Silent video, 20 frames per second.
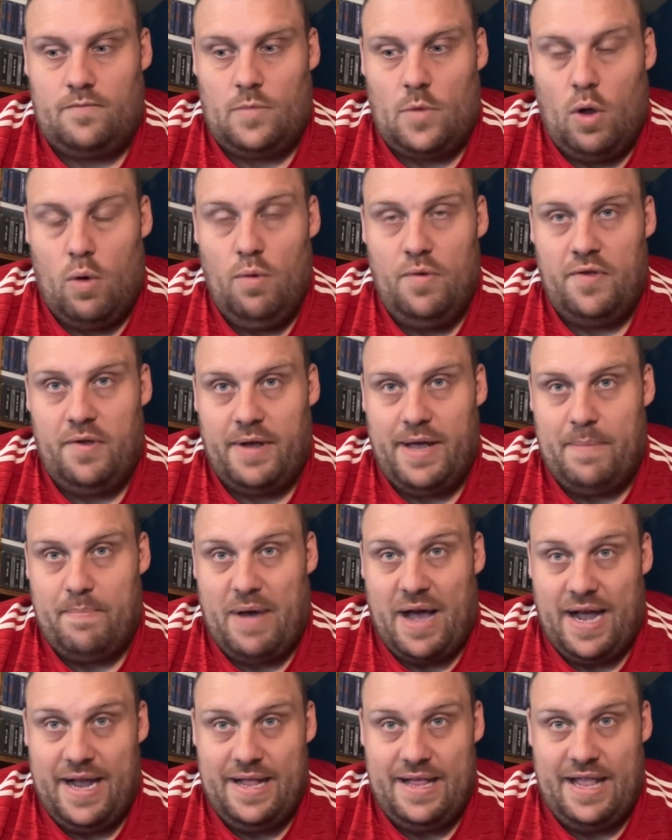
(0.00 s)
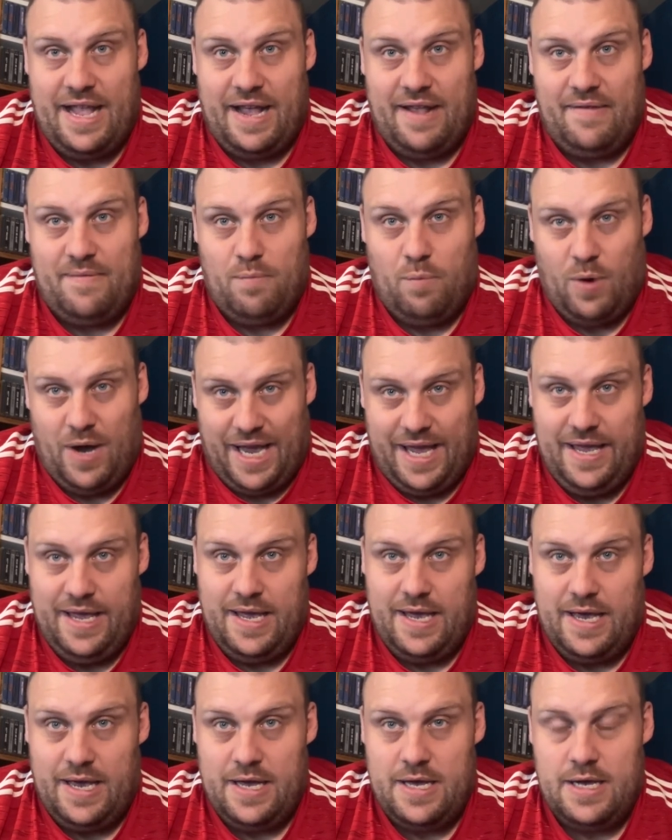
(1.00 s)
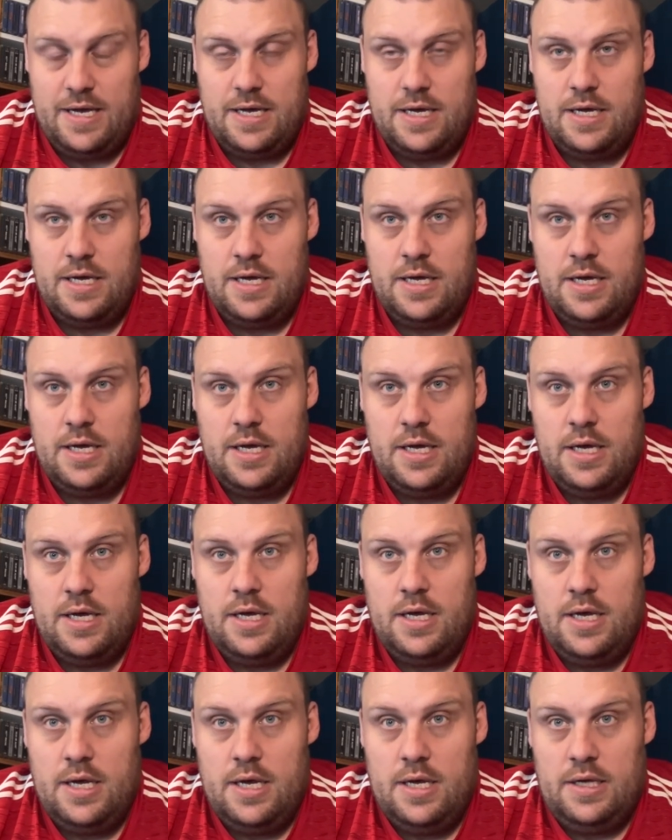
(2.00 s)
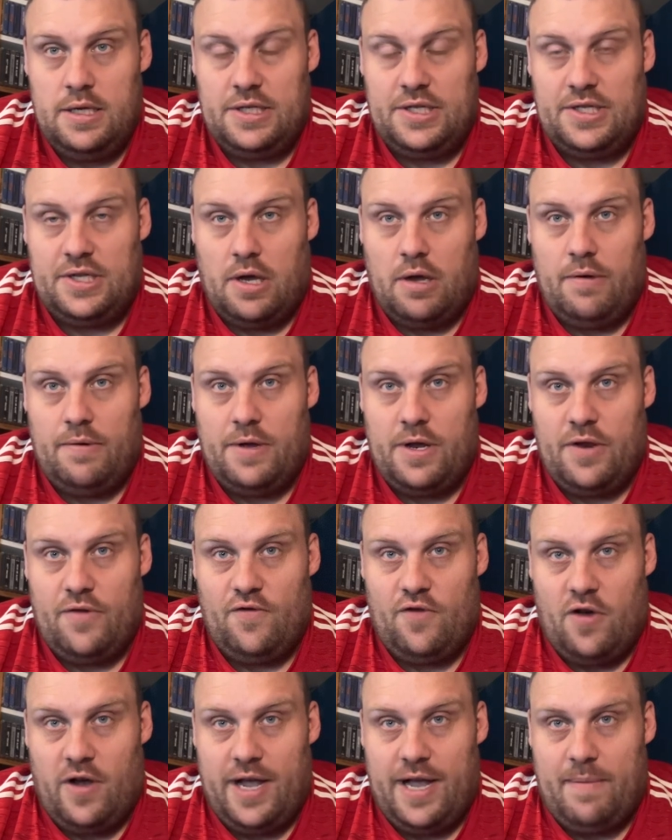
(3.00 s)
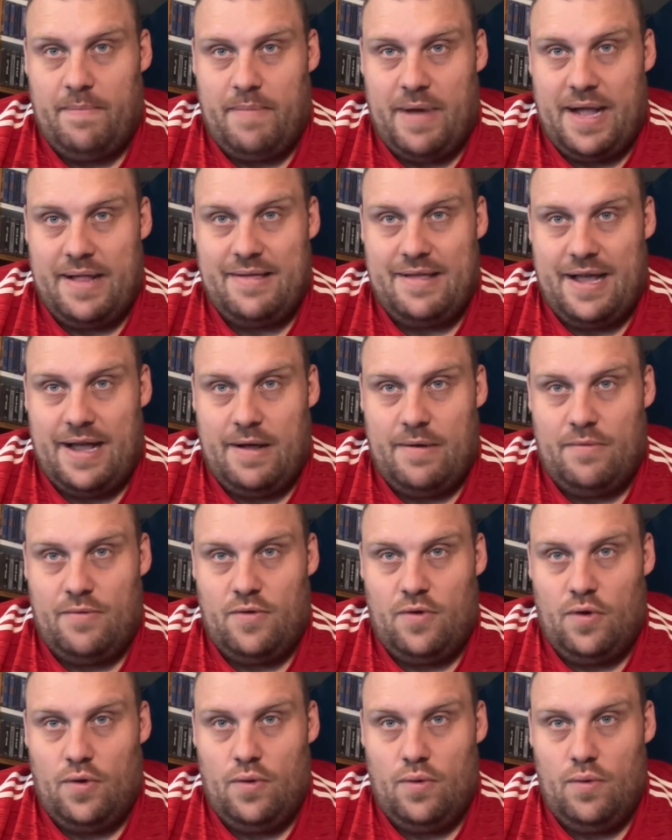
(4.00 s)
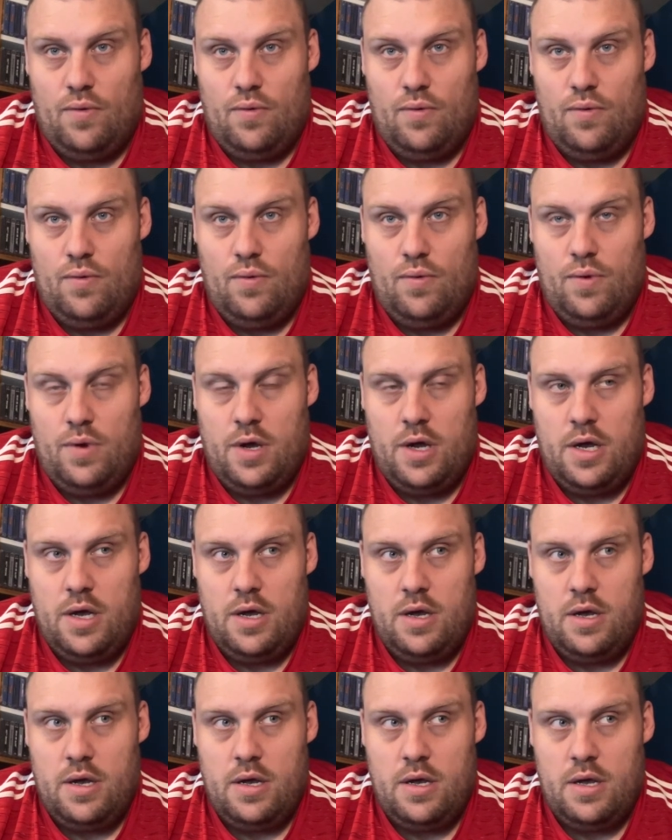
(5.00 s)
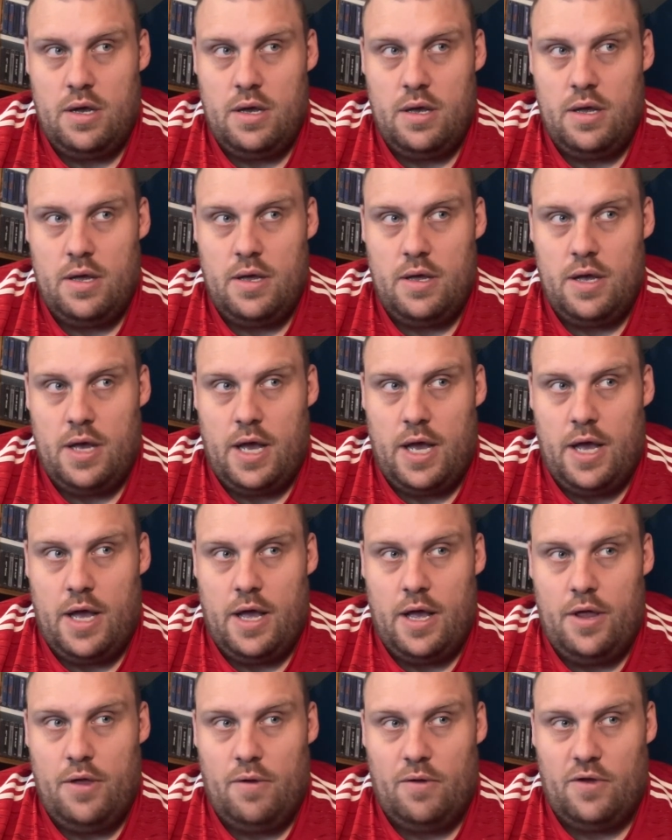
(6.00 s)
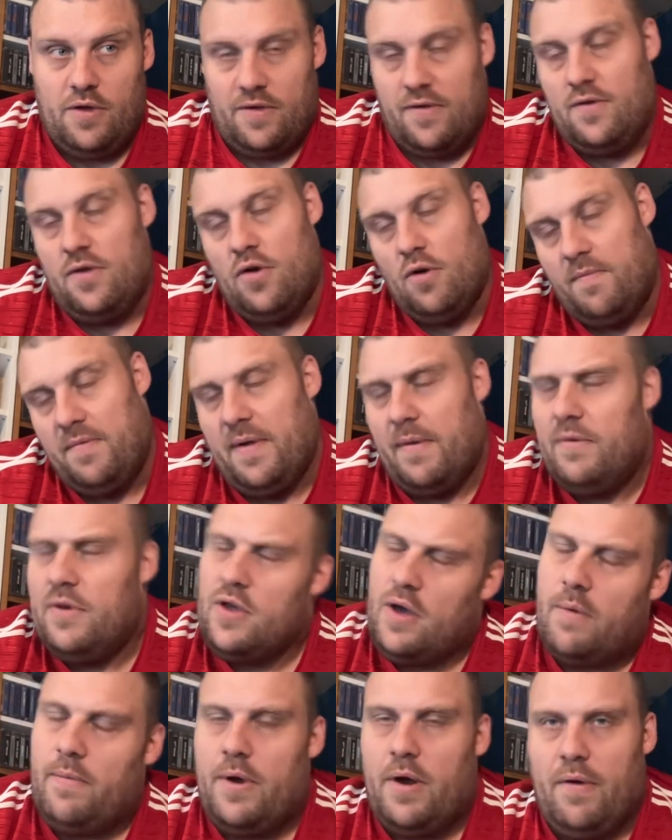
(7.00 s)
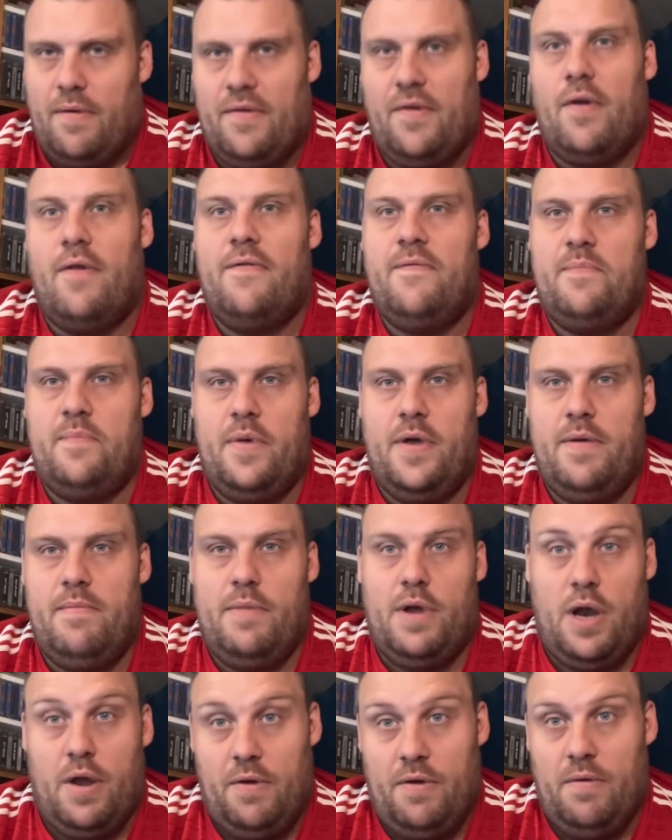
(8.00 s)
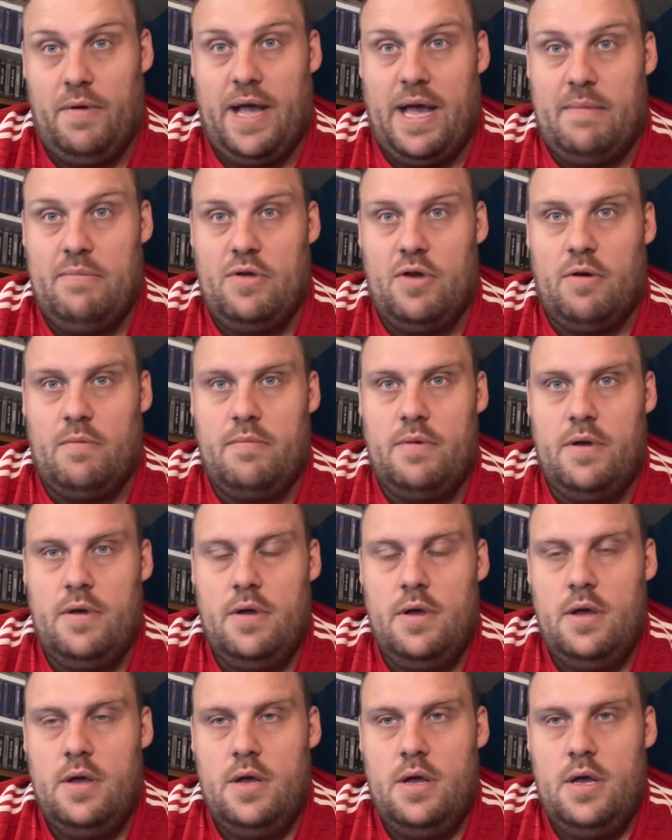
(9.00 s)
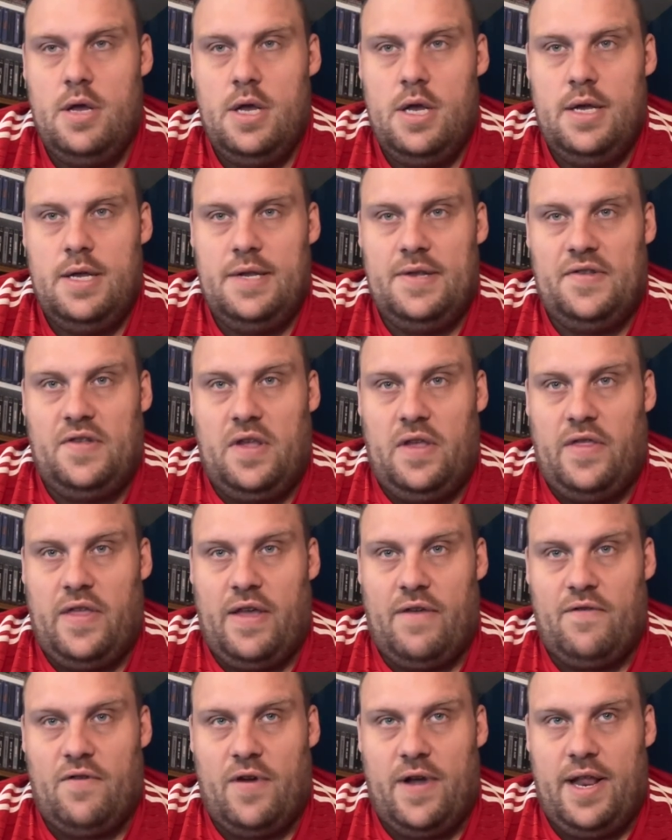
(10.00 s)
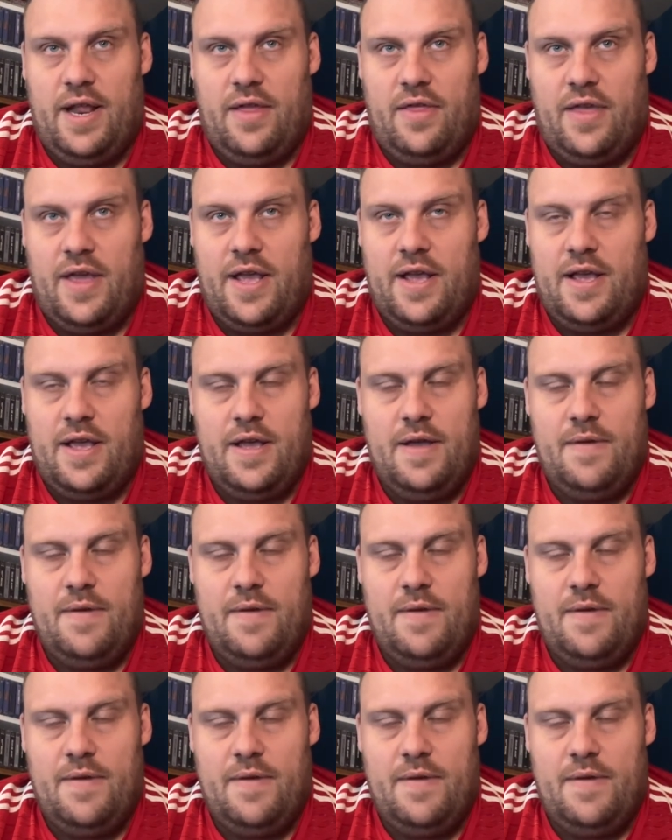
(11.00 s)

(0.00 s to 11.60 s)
Also get paid next week. So going to try and get back down to not just the shops that we shop when I was off, but my local game shop. See if they've got anything.